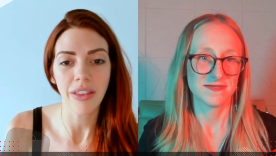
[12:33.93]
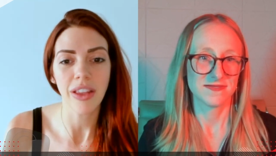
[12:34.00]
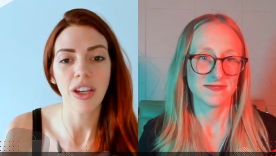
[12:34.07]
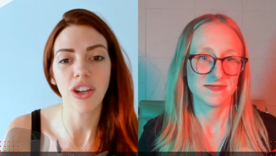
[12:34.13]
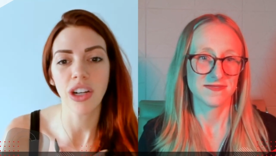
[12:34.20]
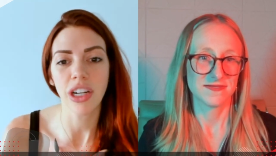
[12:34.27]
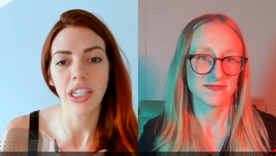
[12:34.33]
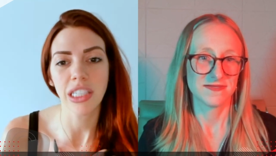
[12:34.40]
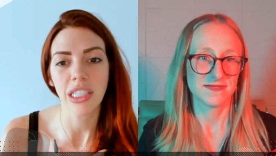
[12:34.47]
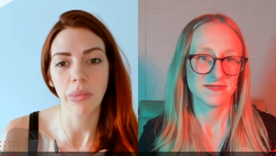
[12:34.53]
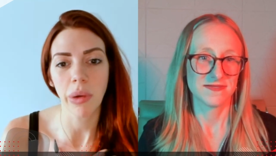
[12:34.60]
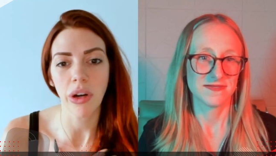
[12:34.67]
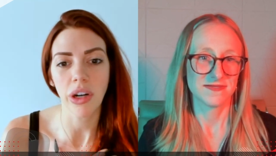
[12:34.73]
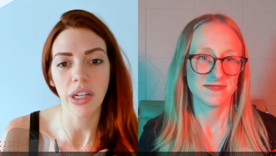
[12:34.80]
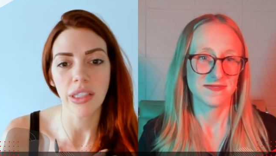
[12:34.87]
Speaker 1: and then your
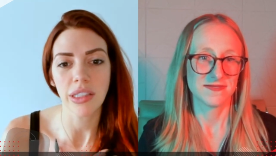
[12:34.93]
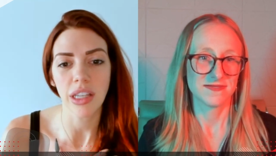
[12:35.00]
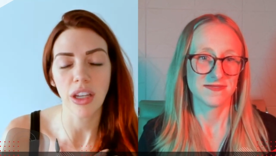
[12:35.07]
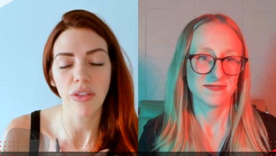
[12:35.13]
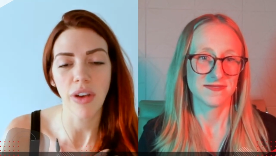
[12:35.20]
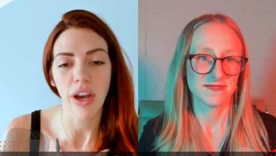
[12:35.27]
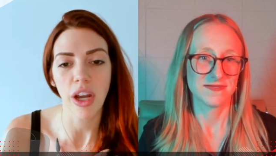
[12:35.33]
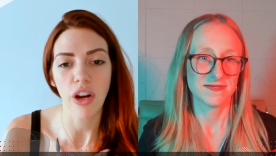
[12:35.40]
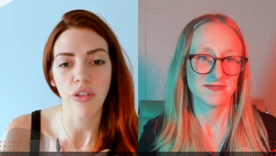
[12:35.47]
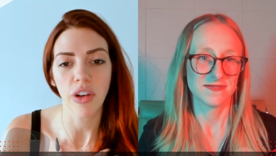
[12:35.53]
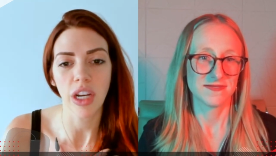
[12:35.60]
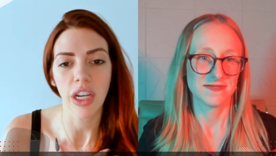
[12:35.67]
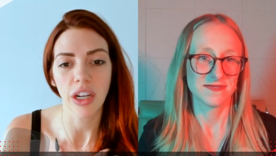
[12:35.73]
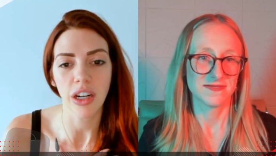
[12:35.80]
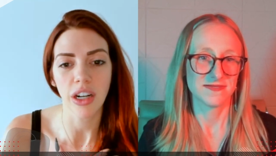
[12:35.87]
experience that you've had over
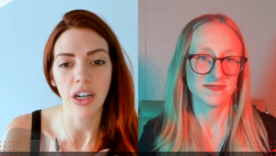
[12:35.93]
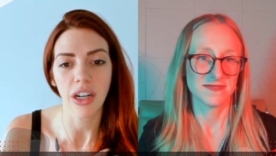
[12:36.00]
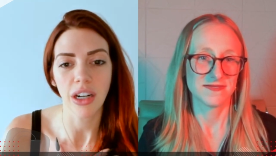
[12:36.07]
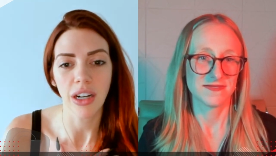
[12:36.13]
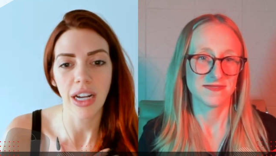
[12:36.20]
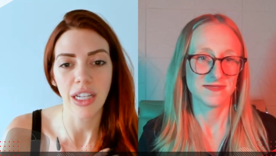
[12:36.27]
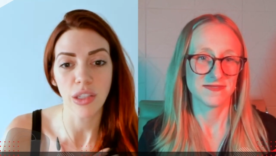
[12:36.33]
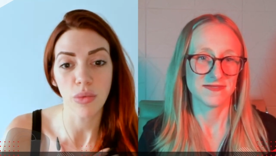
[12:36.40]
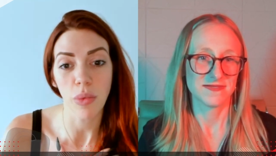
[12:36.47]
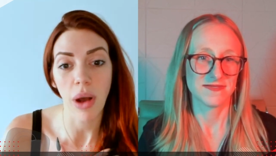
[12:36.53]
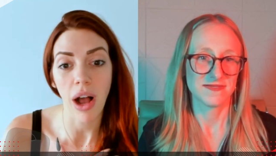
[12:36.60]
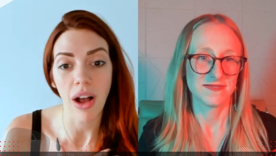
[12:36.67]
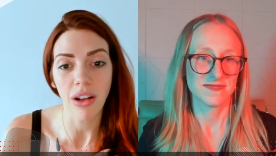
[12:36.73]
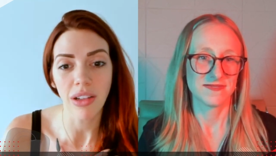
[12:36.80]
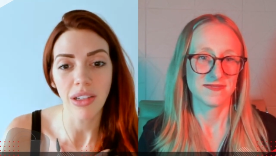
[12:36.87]
here as
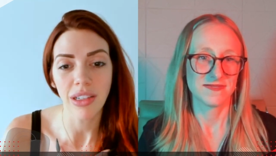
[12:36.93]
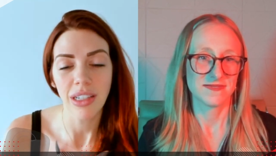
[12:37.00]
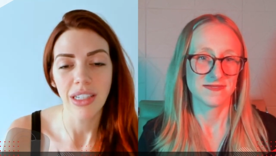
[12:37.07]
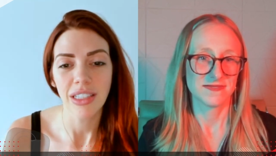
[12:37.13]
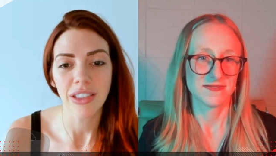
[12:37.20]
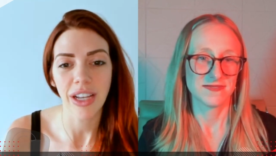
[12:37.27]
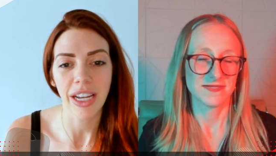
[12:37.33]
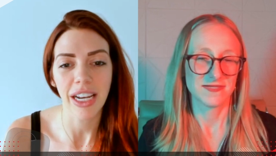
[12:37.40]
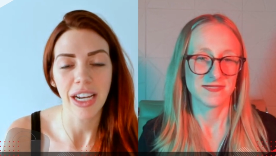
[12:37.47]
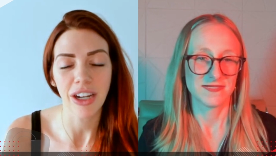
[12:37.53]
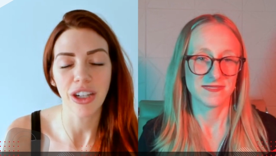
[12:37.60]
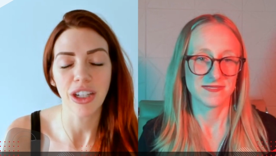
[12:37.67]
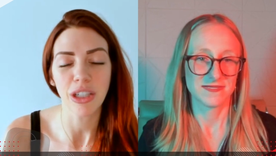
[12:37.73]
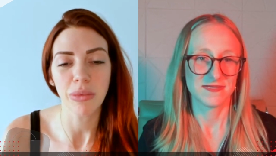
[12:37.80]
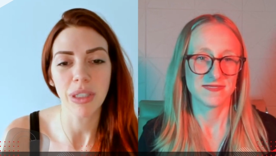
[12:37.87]
well. So I can
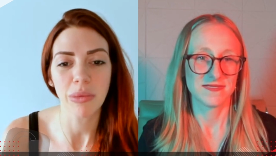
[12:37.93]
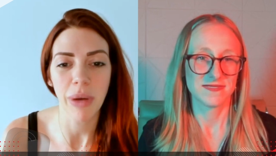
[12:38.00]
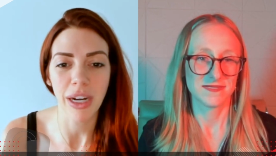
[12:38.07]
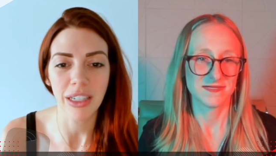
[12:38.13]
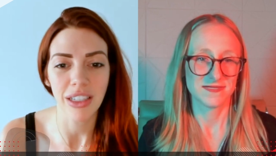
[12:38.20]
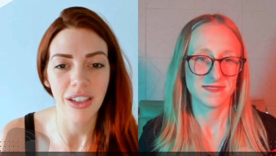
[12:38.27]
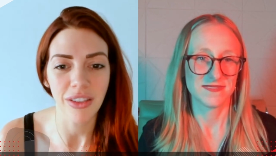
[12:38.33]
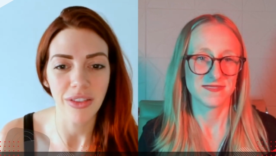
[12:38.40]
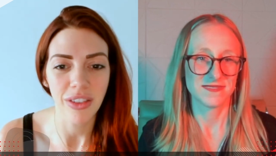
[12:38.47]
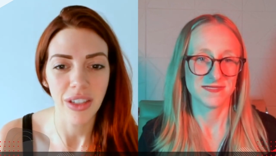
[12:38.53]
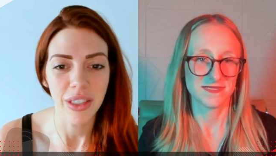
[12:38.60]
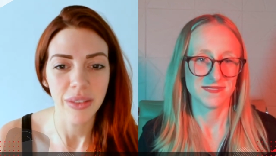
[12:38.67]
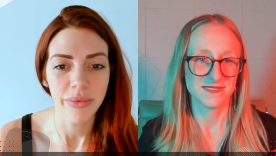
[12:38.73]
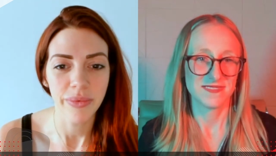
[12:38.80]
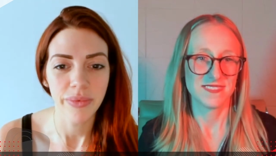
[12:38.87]
hear your perspective.
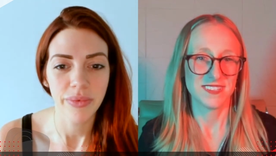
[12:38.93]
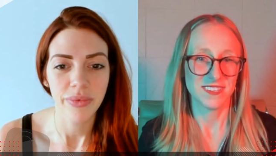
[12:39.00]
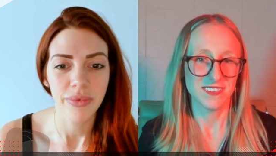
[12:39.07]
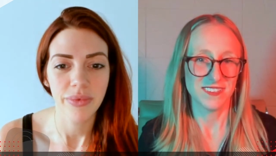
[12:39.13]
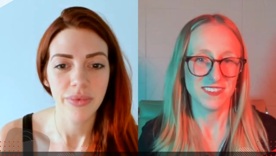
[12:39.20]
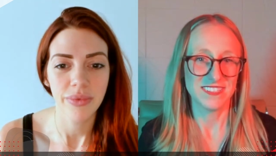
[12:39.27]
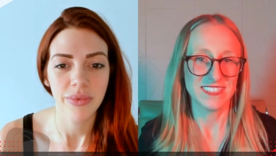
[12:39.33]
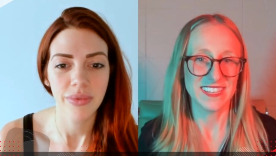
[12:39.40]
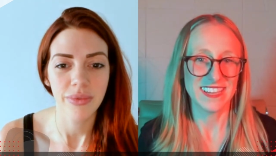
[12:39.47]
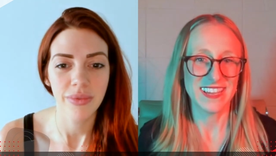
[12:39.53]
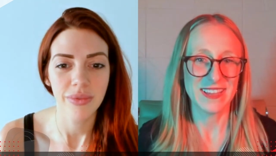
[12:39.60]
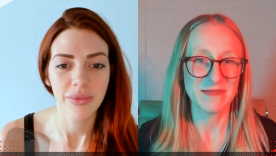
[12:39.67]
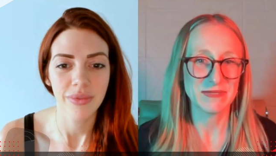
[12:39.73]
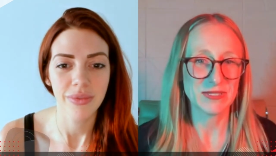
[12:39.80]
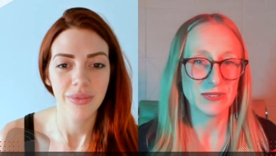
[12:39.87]
Oh, yeah,
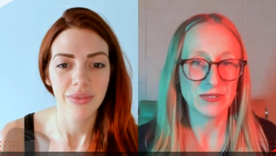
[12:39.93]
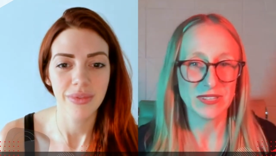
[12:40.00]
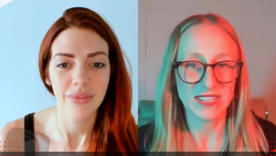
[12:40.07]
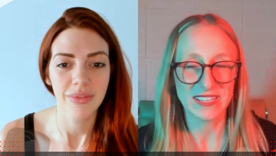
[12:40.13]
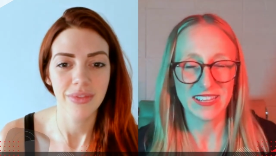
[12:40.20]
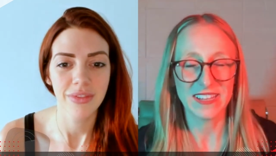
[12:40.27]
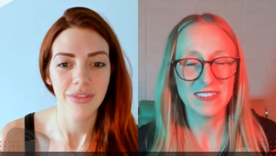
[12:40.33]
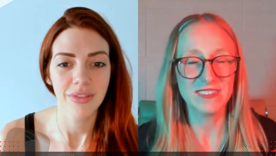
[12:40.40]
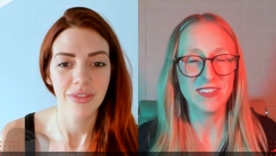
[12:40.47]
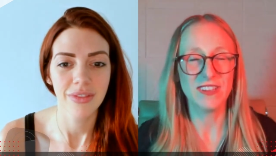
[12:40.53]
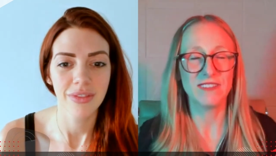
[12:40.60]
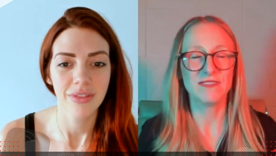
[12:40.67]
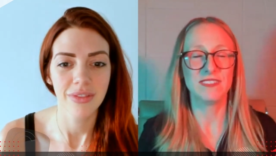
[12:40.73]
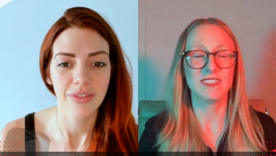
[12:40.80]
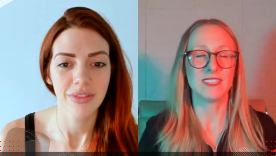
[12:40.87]
Speaker 2: absolutely. I
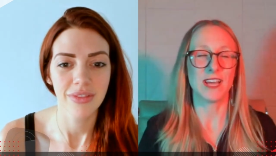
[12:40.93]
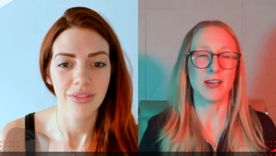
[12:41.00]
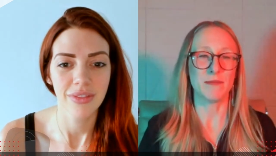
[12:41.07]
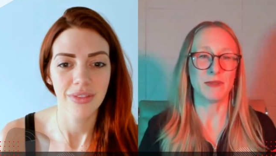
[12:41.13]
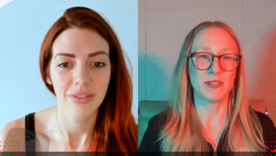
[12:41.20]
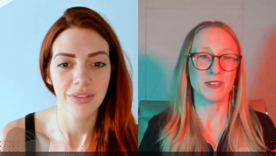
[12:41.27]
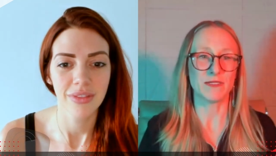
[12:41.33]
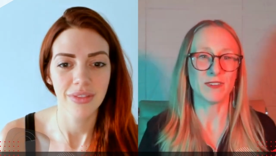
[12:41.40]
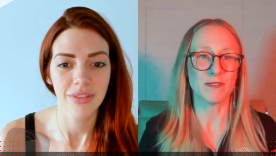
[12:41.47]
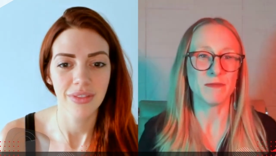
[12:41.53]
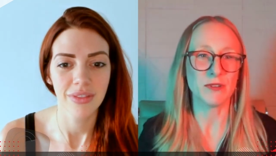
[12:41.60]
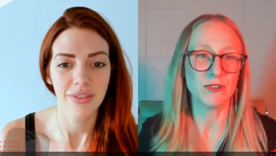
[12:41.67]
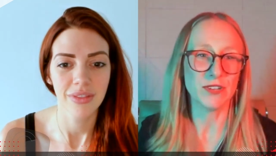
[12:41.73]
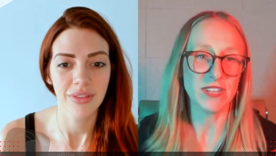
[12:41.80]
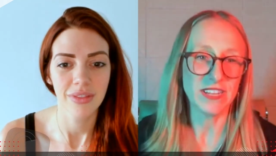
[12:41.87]
love the topic of
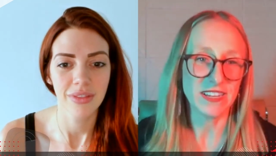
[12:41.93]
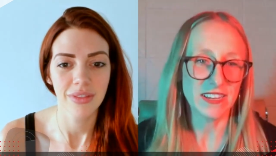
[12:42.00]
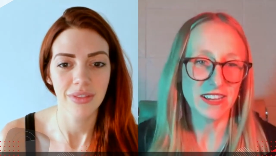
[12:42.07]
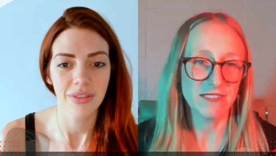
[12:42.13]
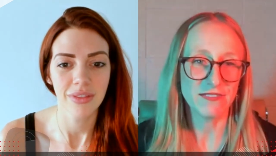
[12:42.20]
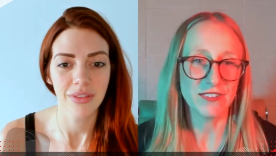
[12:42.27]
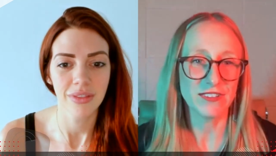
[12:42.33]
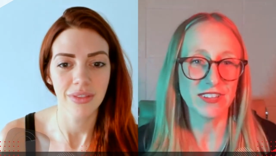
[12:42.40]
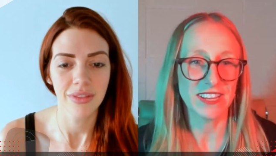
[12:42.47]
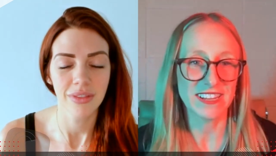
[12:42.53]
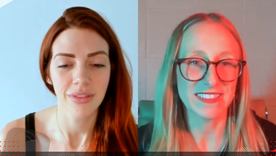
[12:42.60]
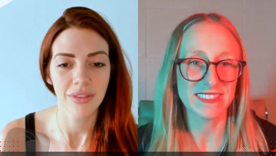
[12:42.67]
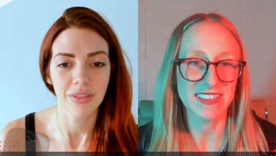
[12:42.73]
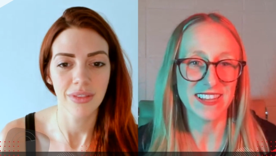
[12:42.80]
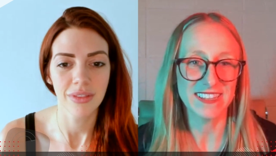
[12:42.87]
community. I feel
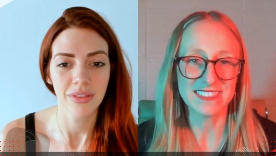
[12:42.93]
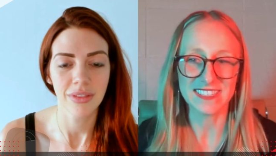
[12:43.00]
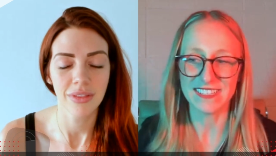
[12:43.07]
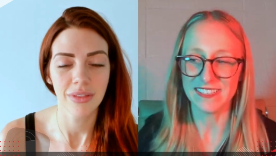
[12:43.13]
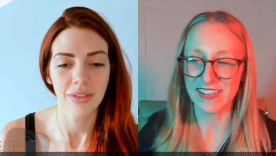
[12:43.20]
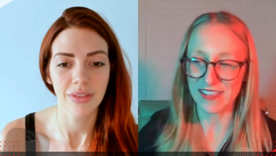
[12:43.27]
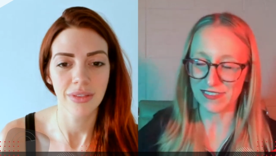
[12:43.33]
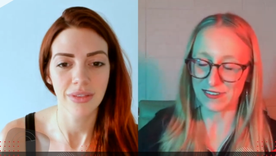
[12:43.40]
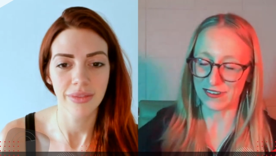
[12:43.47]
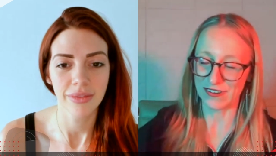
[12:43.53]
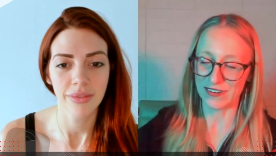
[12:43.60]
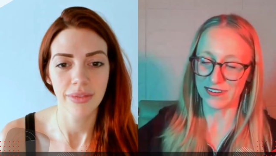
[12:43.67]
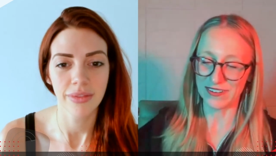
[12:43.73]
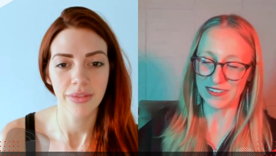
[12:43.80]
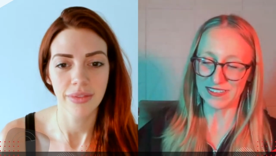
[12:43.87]
like that is
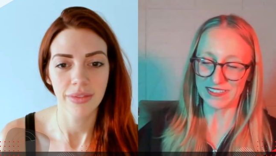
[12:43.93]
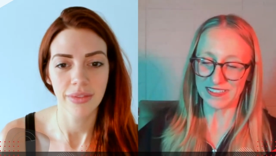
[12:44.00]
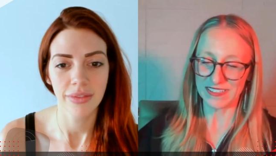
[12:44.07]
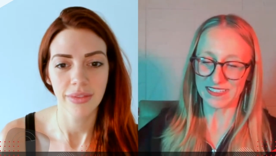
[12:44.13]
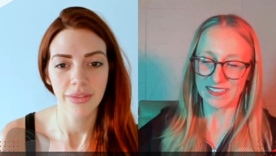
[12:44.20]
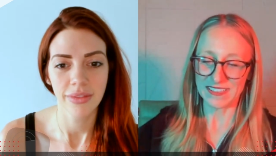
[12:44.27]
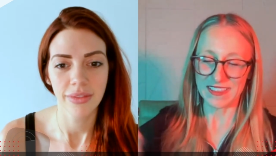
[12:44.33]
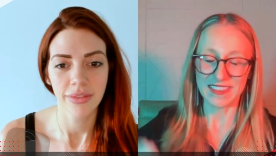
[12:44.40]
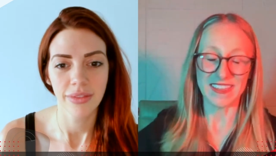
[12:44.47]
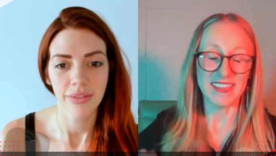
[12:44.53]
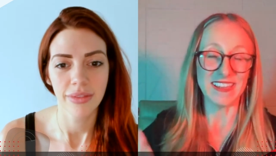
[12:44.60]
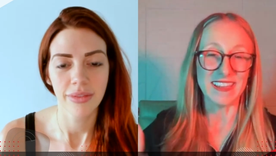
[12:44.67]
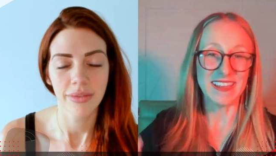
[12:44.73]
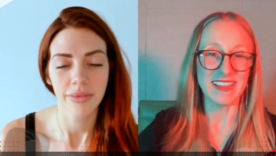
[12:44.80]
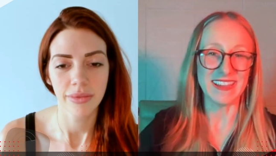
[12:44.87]
another
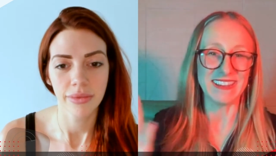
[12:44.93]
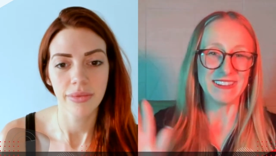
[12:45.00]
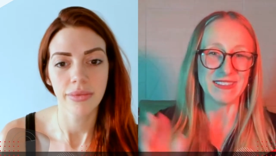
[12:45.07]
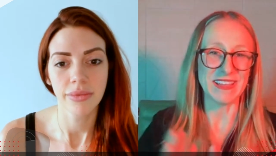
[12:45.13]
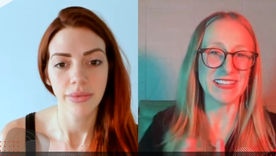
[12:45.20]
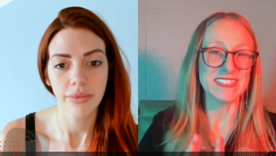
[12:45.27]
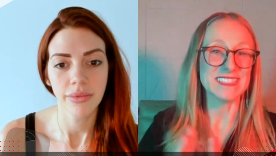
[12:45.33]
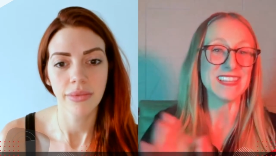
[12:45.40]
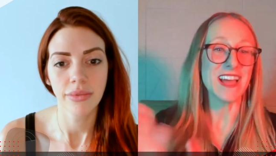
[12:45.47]
thing that is